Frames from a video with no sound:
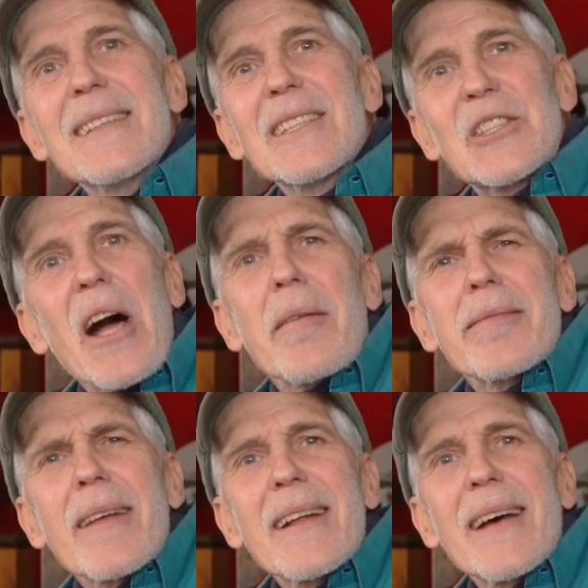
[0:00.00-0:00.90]

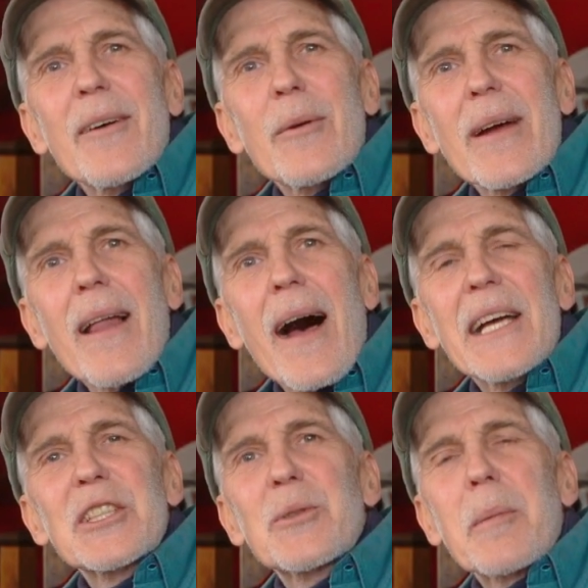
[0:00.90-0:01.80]
stuff that I
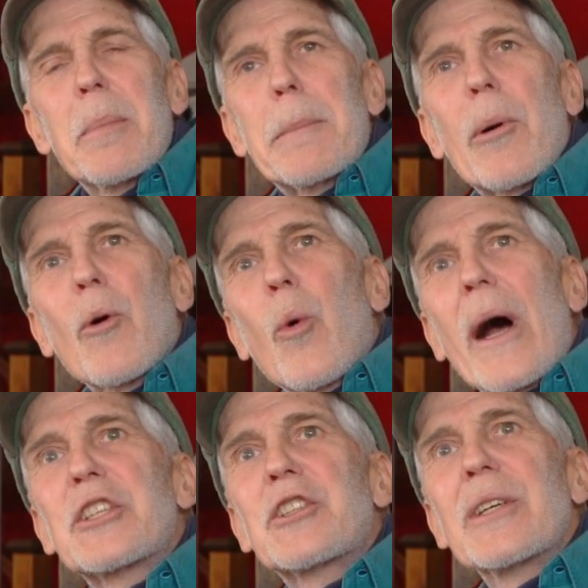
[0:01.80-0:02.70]
realized when people
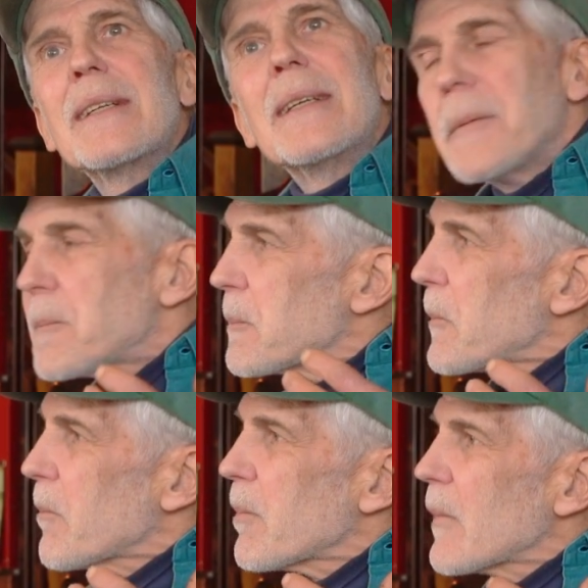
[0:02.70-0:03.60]
question
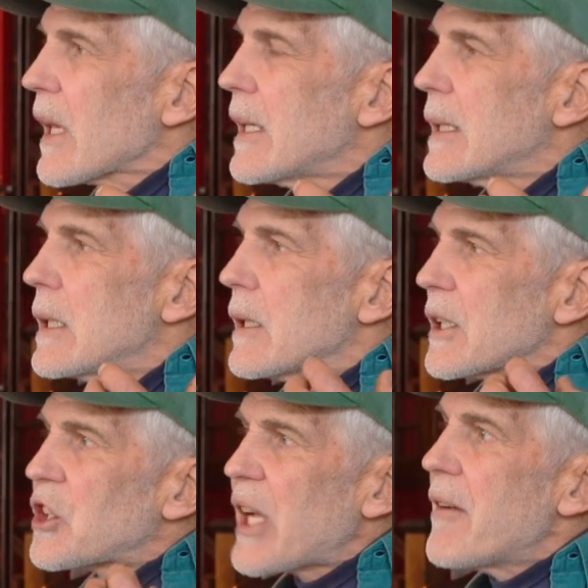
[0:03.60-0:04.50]

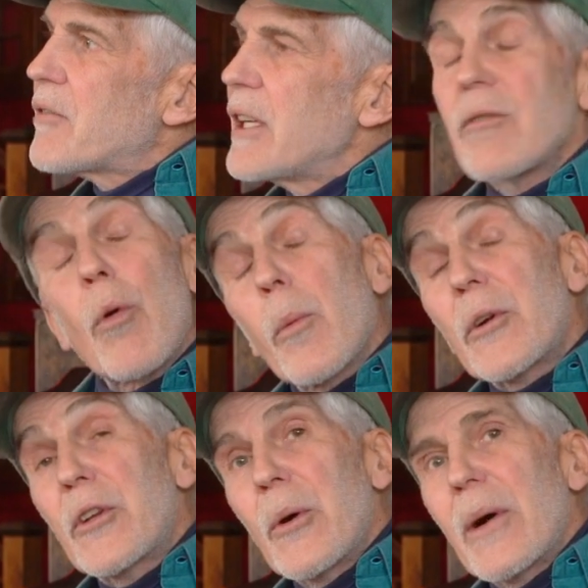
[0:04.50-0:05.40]
the safety of what
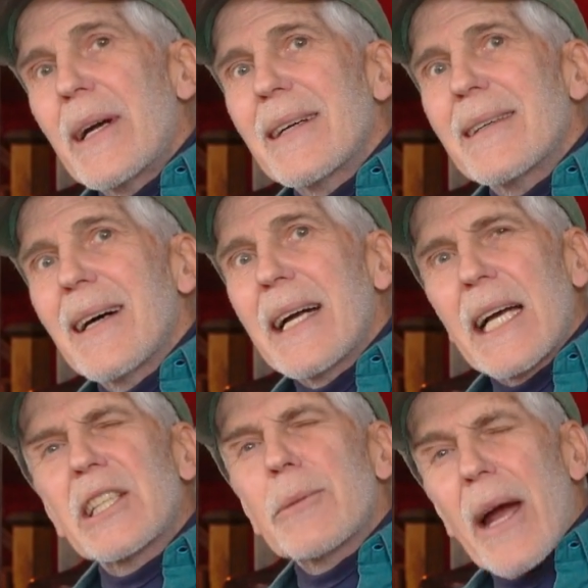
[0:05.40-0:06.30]
we're doing. I
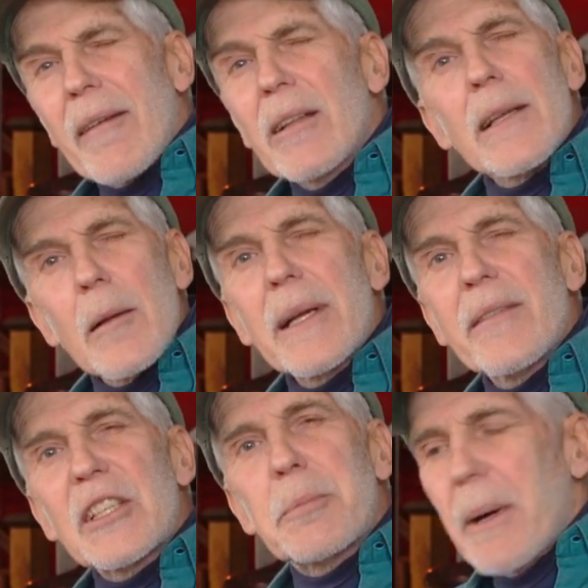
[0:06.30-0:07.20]
guess if we have a little bit
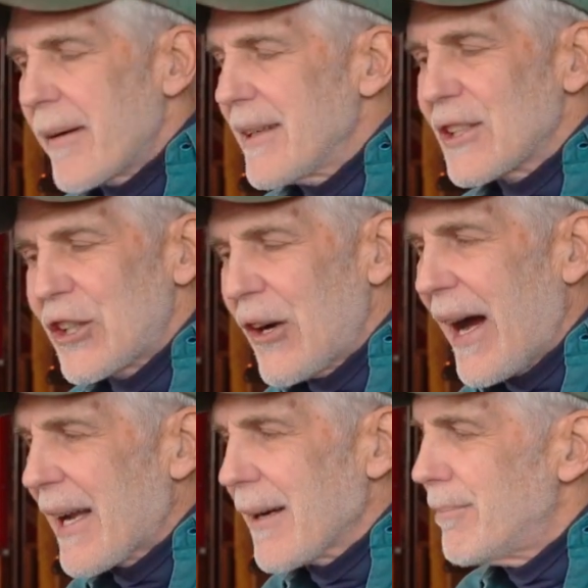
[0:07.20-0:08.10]
of experience, you know, I
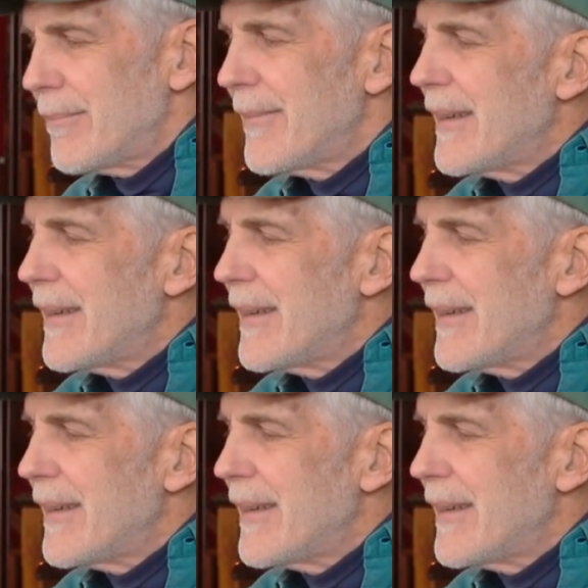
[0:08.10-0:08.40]
had a